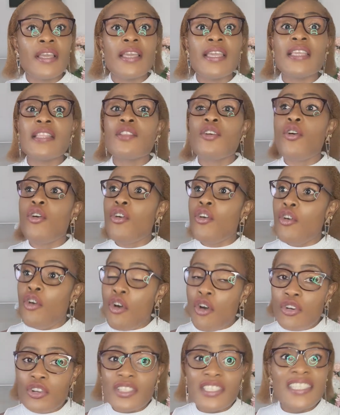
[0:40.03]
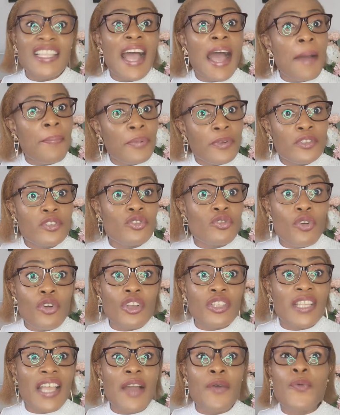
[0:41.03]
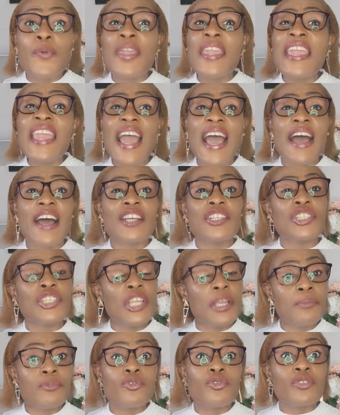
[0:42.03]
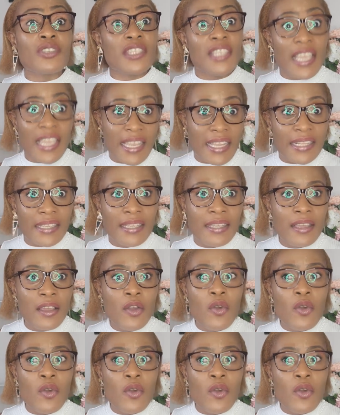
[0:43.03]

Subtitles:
It occurs, it happens to us, and we are ashamed to say it.